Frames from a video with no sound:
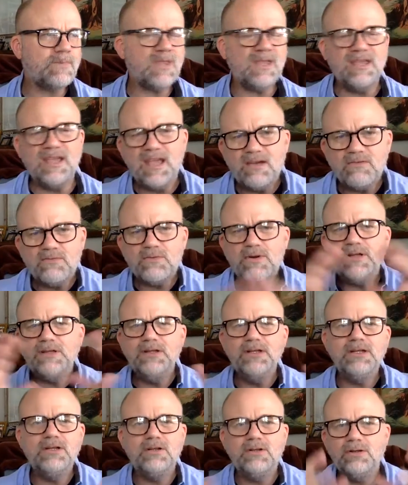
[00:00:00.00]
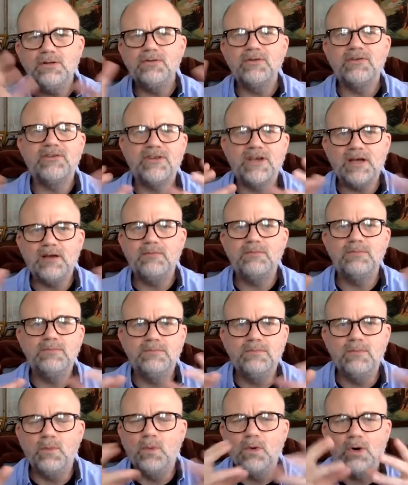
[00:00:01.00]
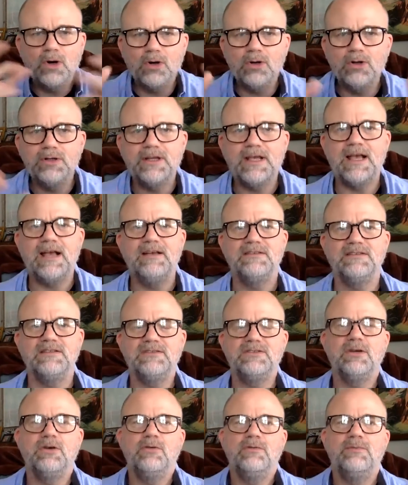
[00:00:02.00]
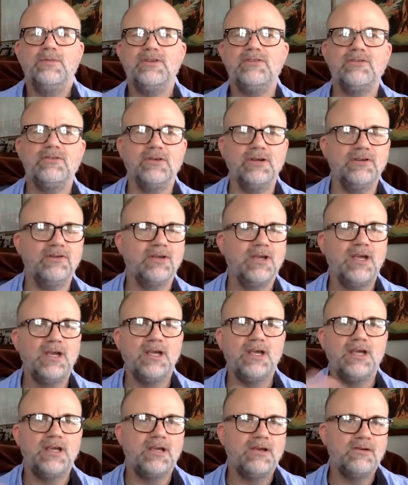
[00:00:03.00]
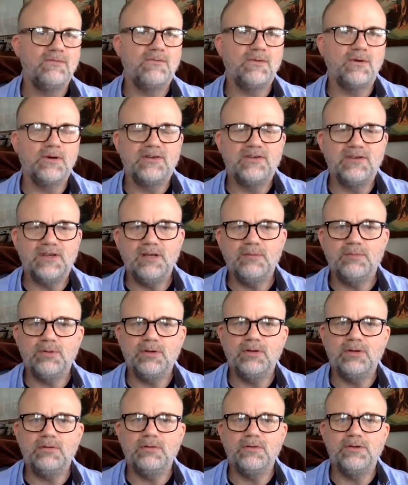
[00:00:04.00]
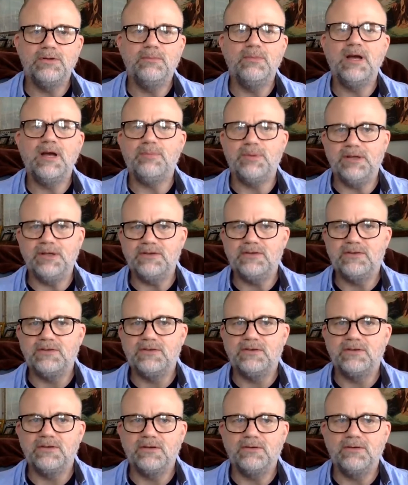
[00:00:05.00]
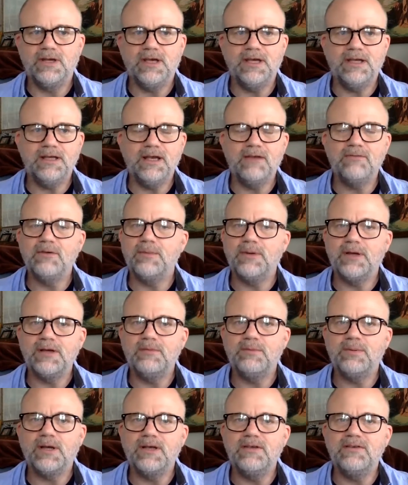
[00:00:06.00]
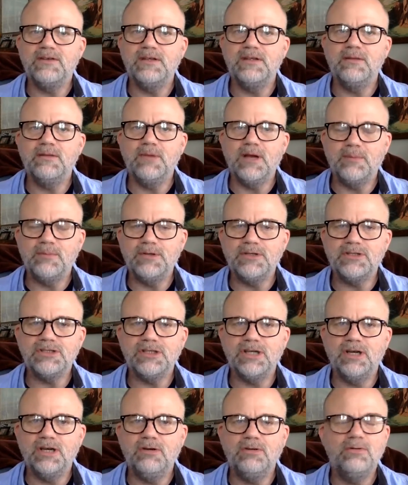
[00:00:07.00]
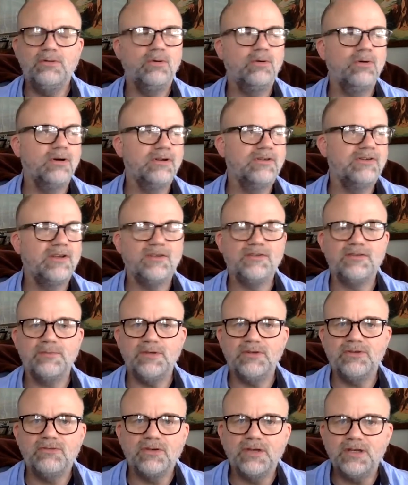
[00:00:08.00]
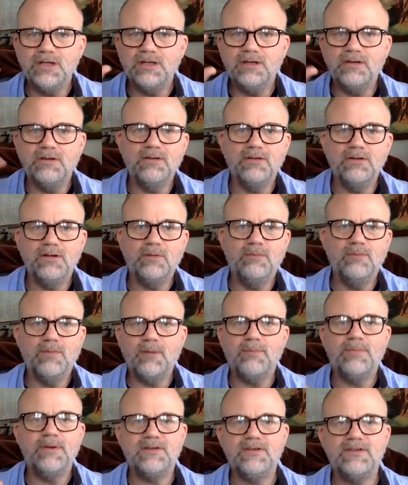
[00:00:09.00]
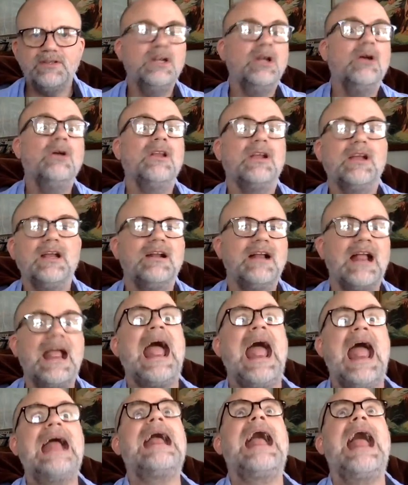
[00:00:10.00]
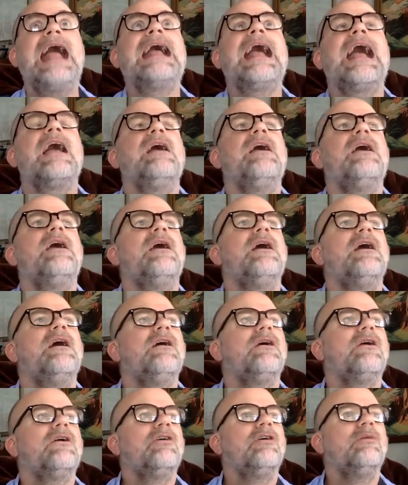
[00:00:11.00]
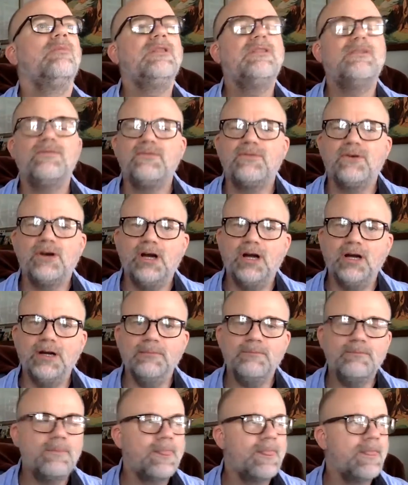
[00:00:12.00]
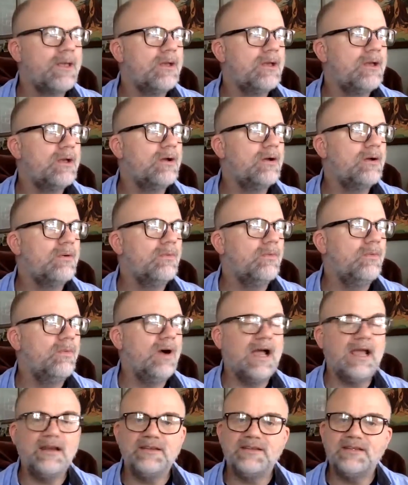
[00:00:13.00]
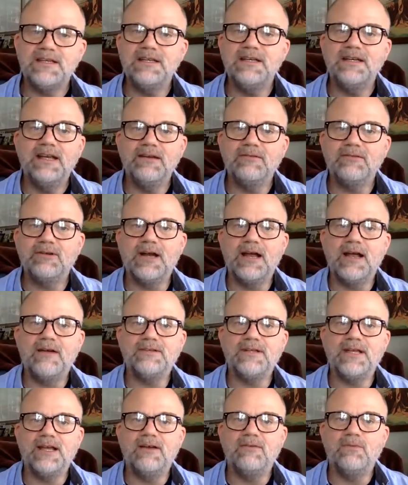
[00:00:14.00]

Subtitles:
Every little sub world has its own mysteries. For example, the Muppets. Okay, everybody's probably seen the Muppet Show or Sesame Street. You know, the little Muppets. You know, the kind of Kermit the Frog. Why does he never have to have